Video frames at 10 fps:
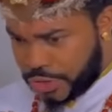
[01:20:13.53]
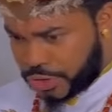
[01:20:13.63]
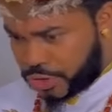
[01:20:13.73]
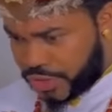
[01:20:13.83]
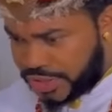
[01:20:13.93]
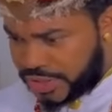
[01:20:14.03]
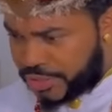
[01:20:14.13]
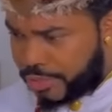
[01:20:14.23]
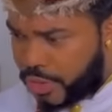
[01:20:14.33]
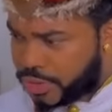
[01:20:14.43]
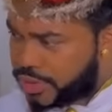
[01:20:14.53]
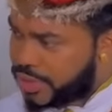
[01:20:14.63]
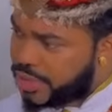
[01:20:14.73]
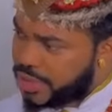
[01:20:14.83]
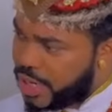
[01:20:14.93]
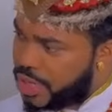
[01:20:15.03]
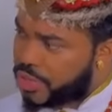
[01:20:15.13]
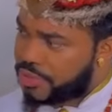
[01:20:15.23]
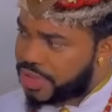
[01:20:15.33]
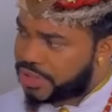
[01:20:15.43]
strengthen the bond in our
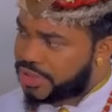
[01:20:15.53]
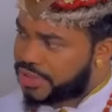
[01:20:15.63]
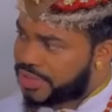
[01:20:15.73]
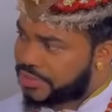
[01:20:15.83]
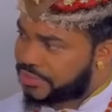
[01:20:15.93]
communities.